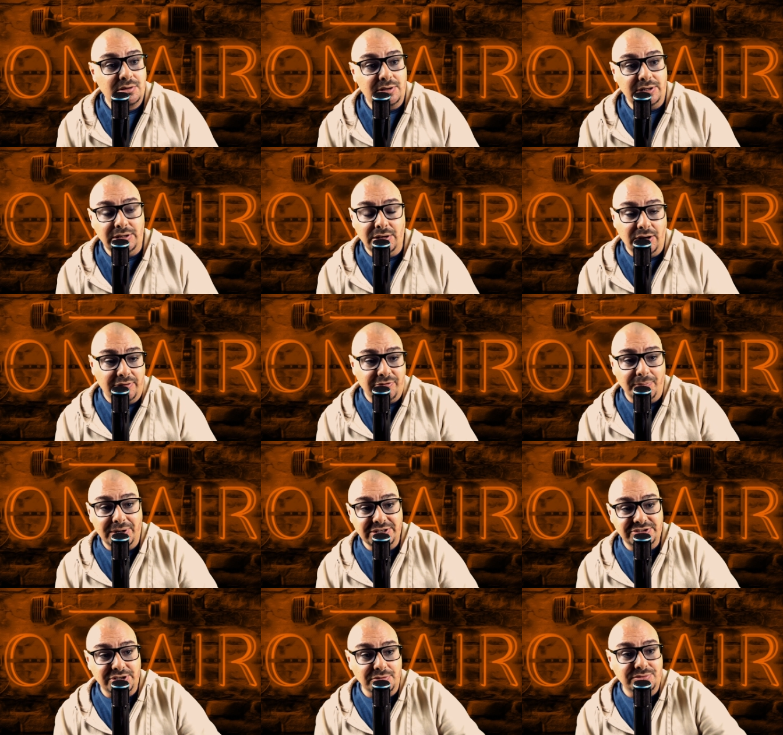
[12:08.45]
You know,
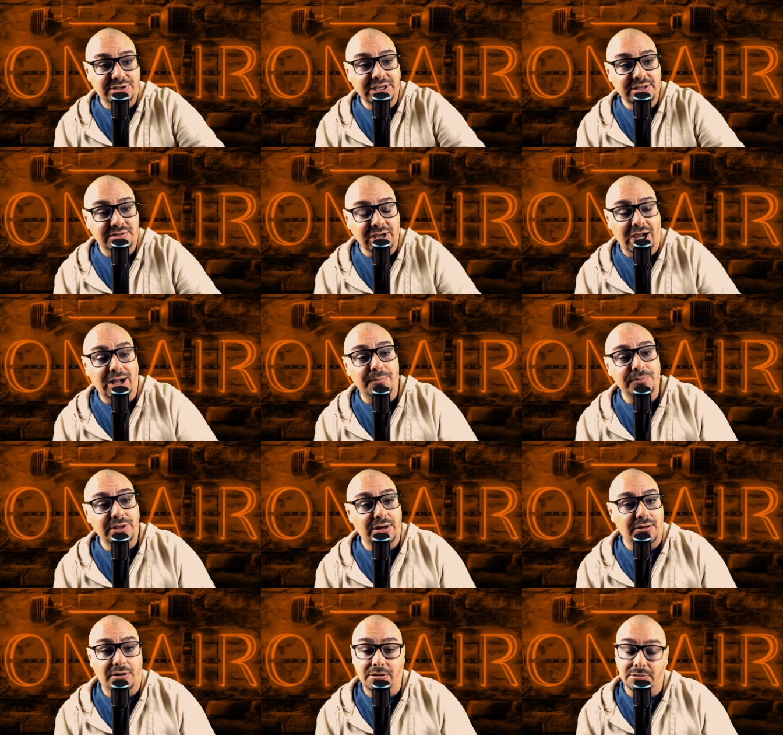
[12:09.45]
everybody's so geeked up. You
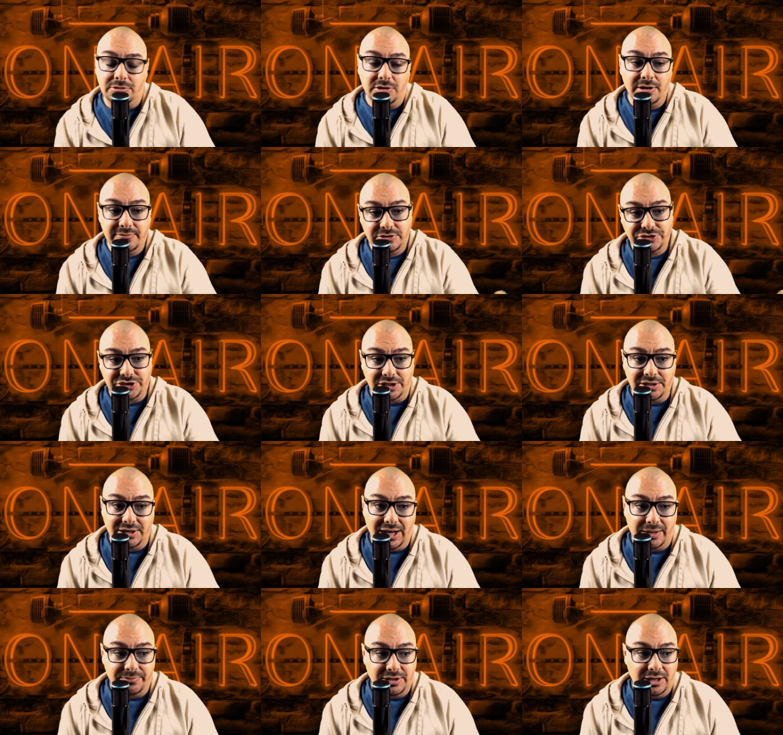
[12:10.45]
know, oh, Cleveland should have
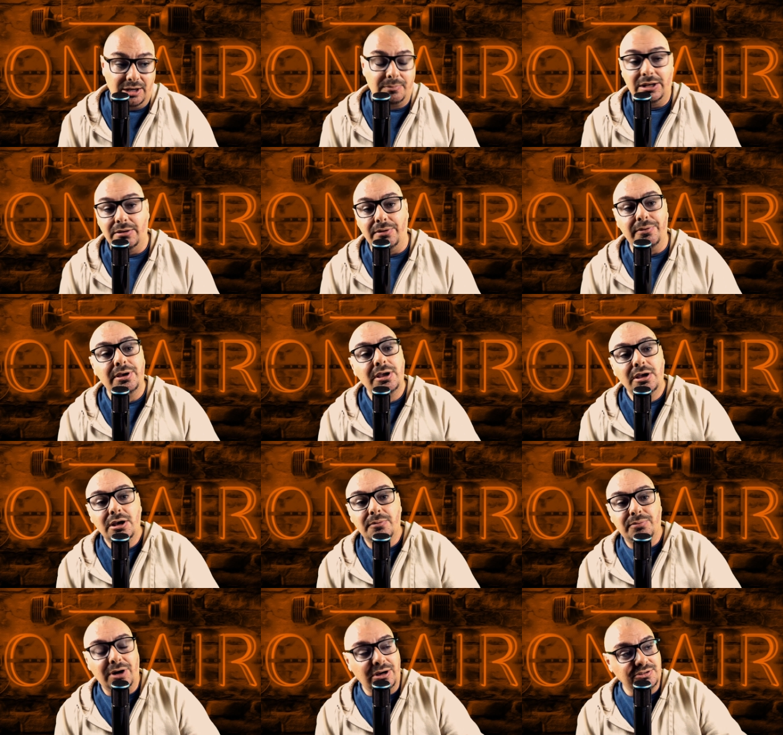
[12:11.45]
kept him.
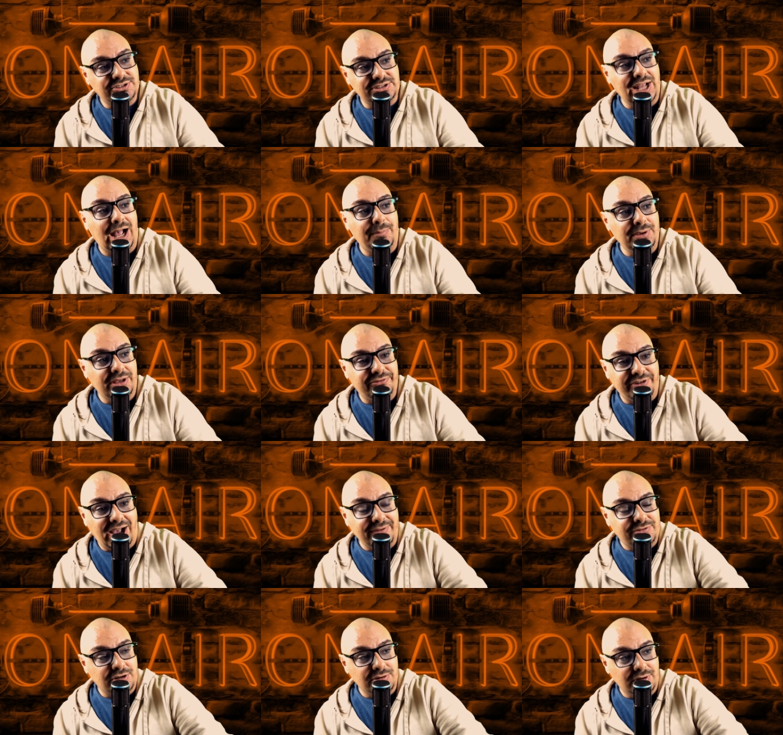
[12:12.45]
Bro, stop. He had
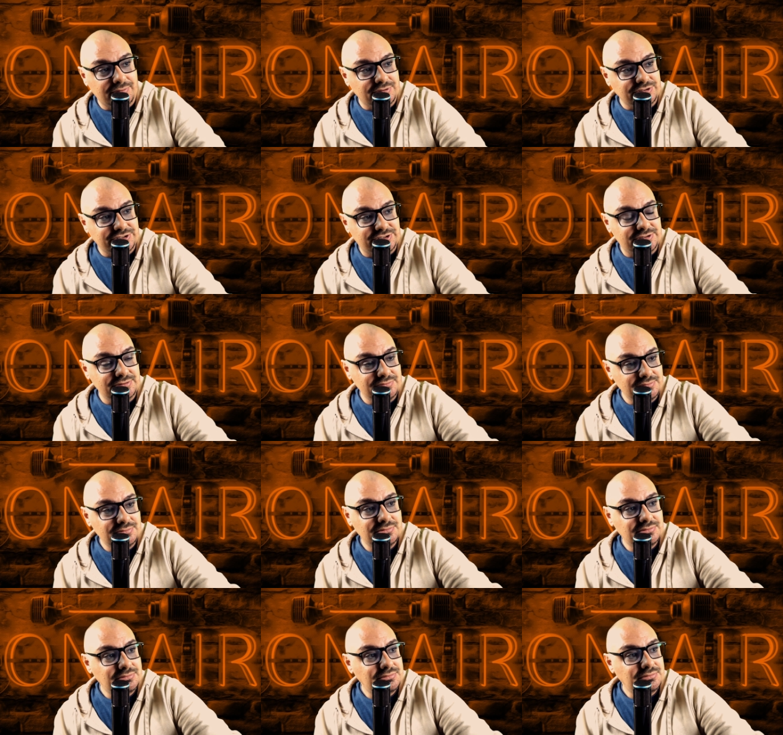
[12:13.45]
five turnovers,
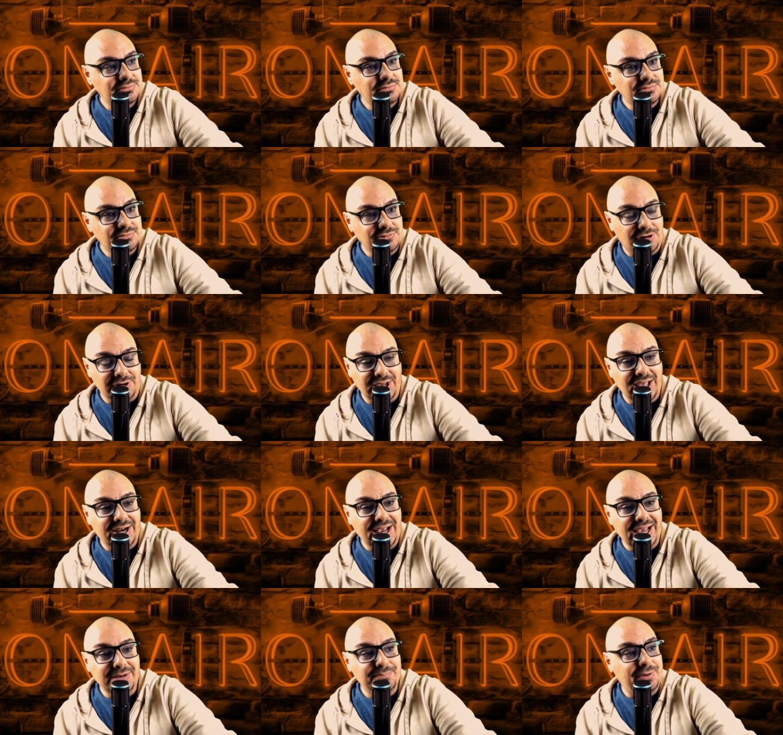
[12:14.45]
or he had
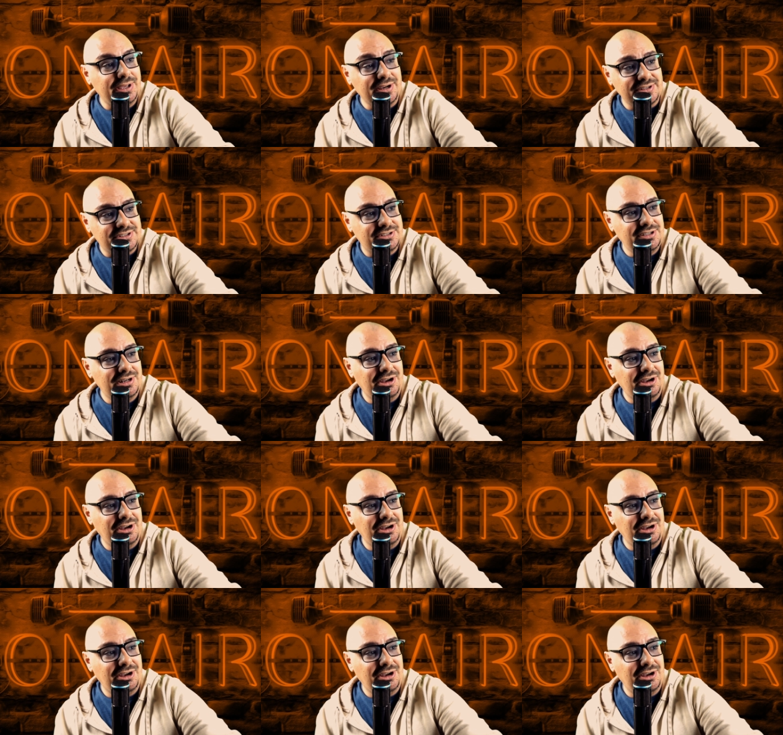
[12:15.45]
eight picks.